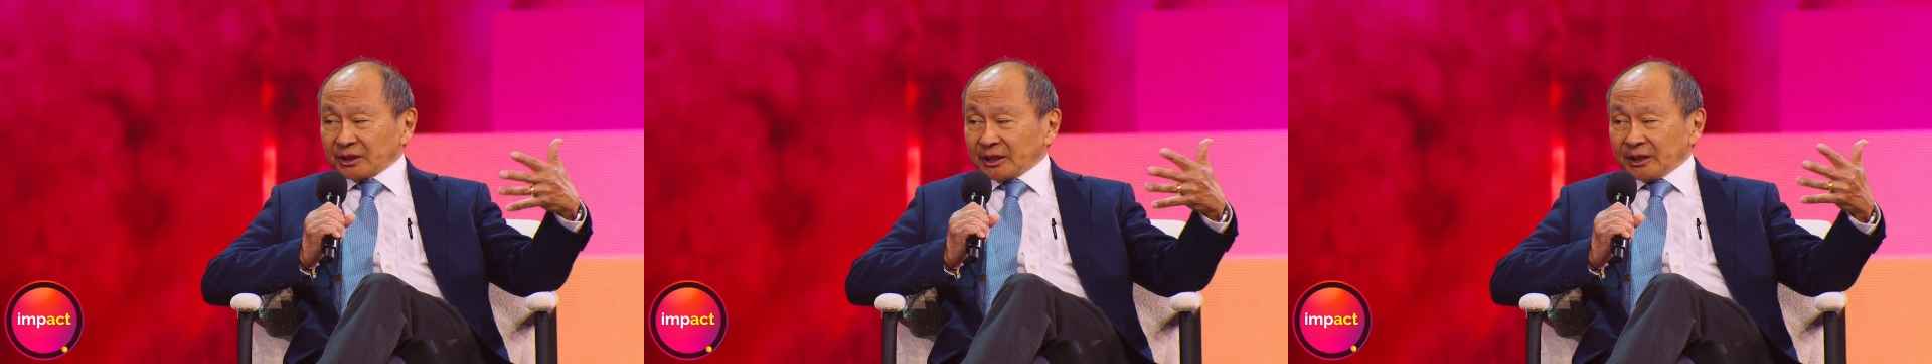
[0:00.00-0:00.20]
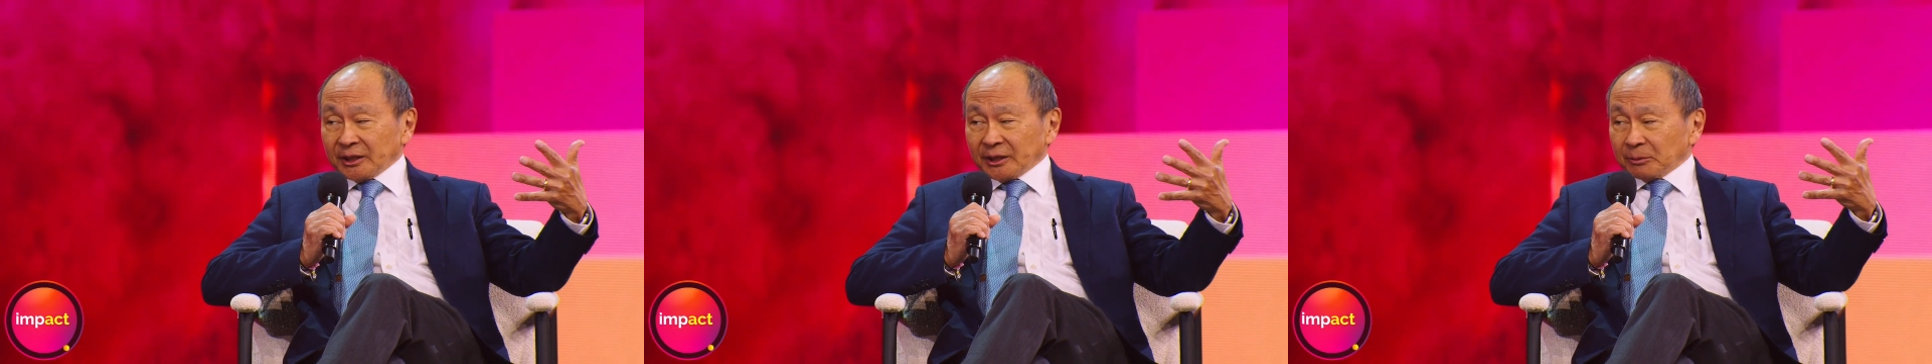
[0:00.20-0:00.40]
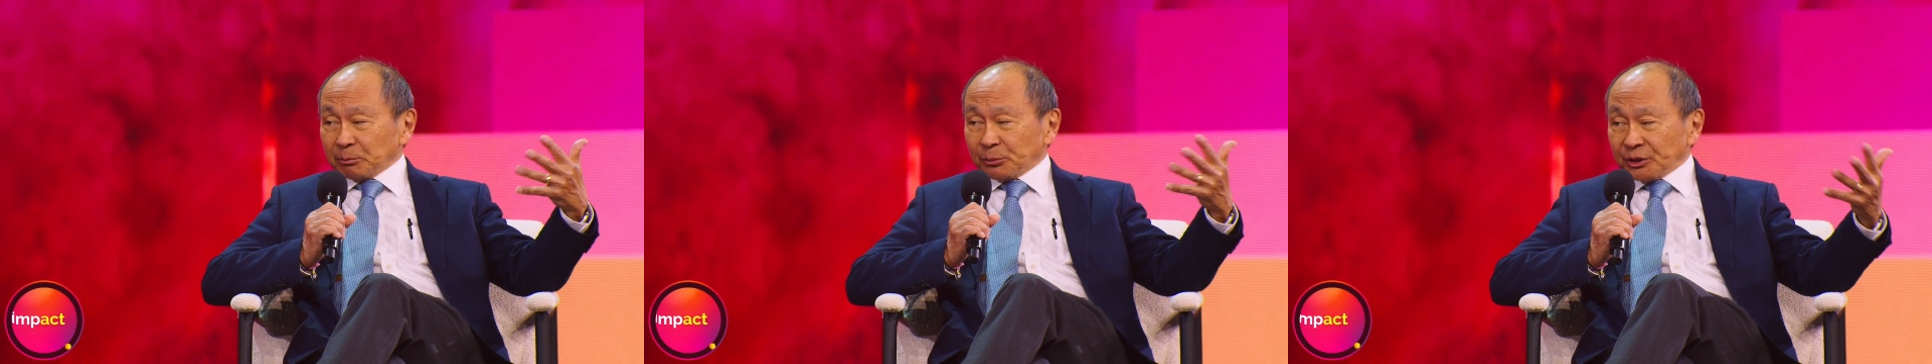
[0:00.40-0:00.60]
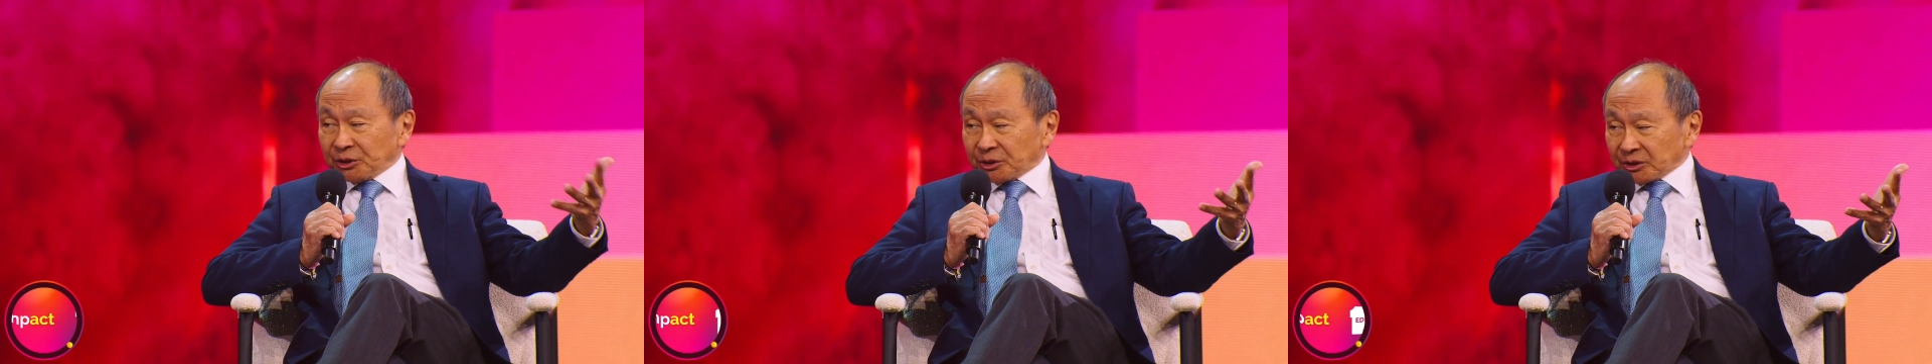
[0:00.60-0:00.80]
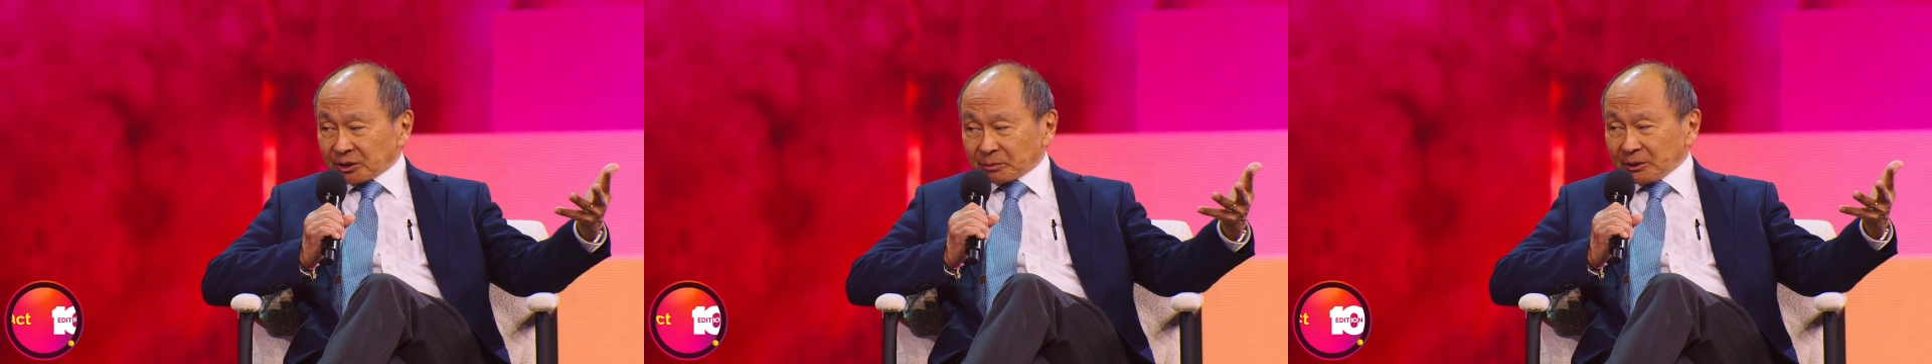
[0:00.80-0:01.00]
getting
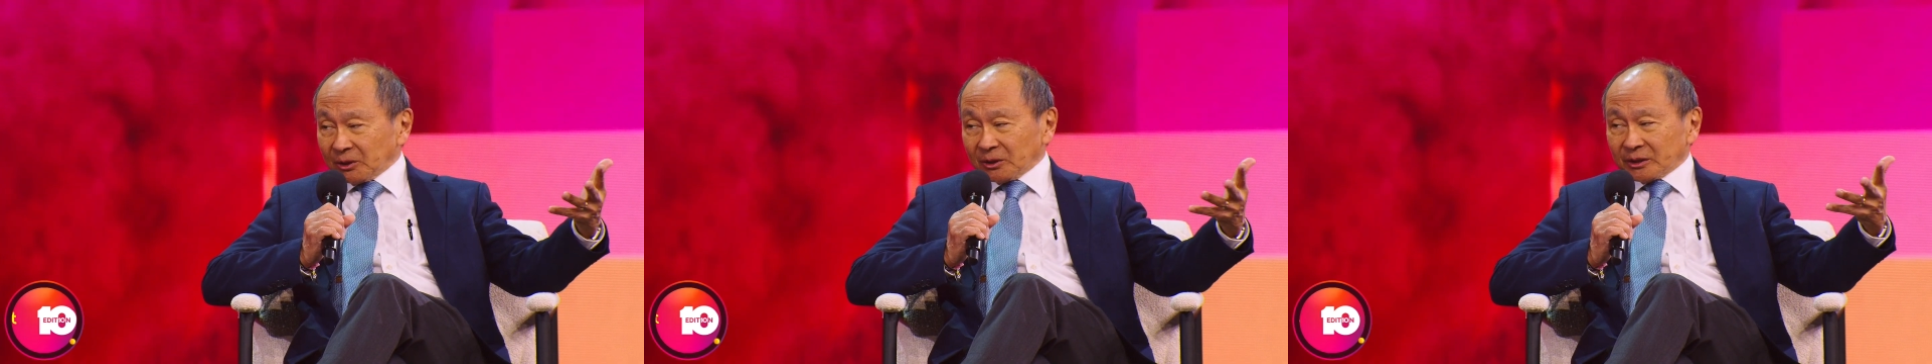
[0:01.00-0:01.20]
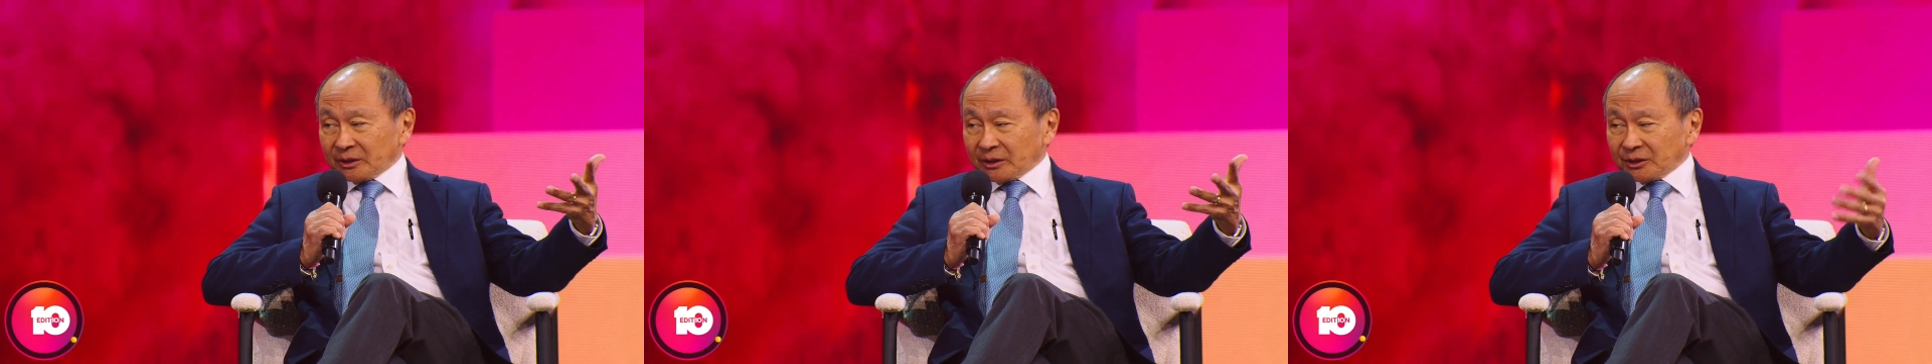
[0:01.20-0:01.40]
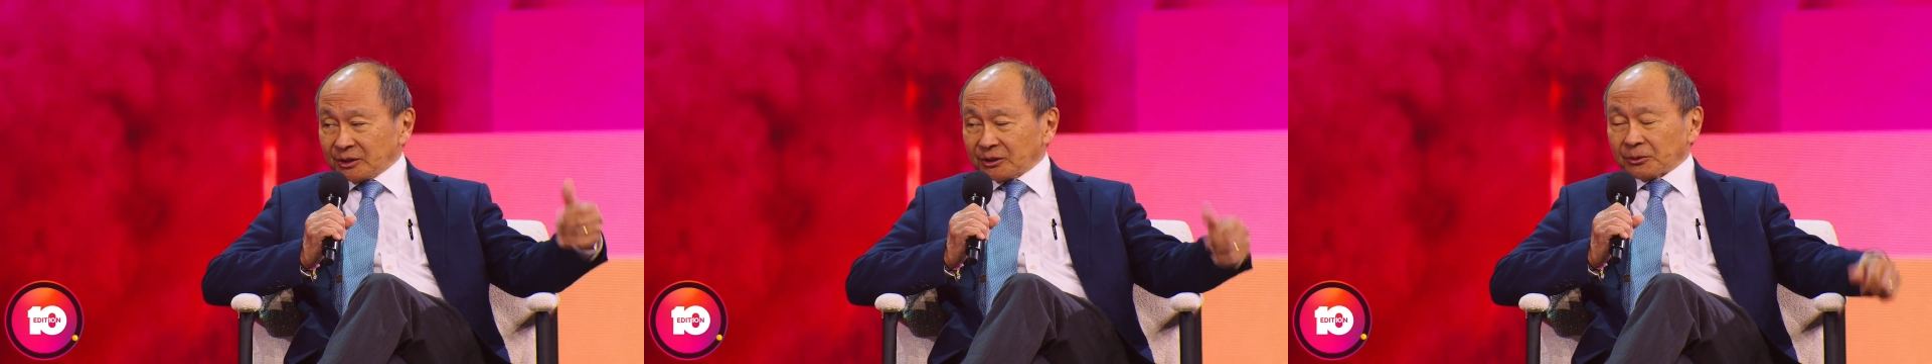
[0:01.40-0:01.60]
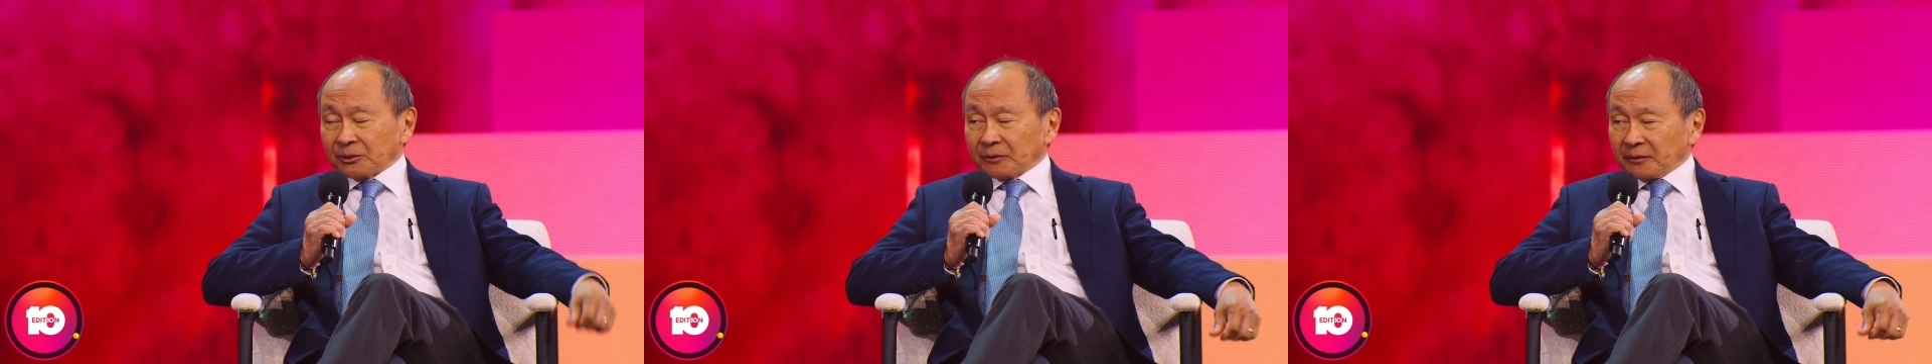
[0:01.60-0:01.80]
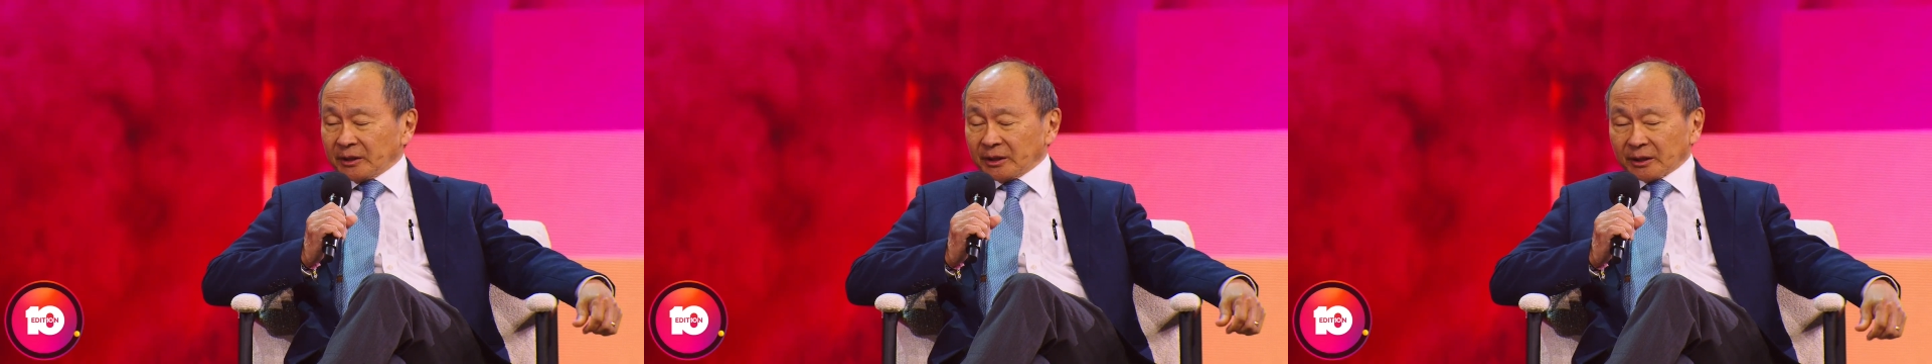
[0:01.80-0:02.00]
bridges built and this sort
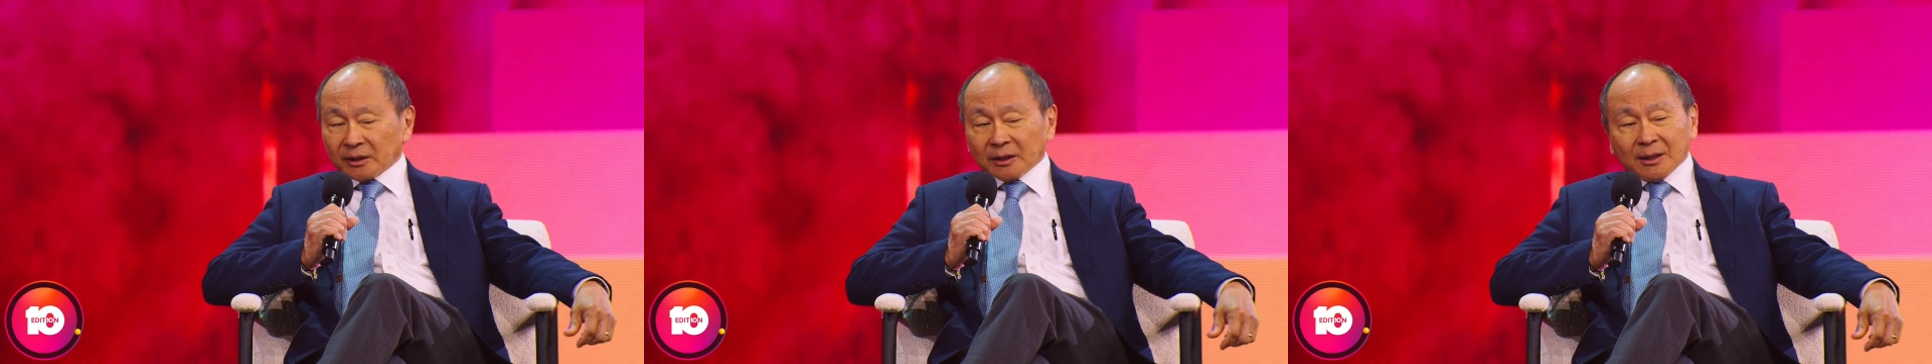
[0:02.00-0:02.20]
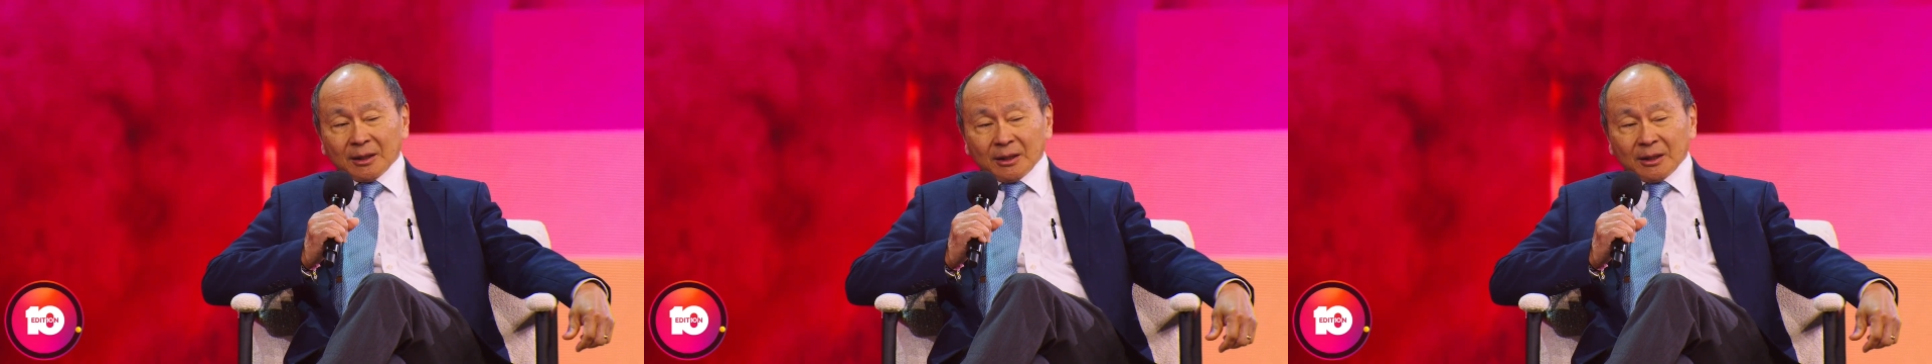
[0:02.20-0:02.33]
of thing.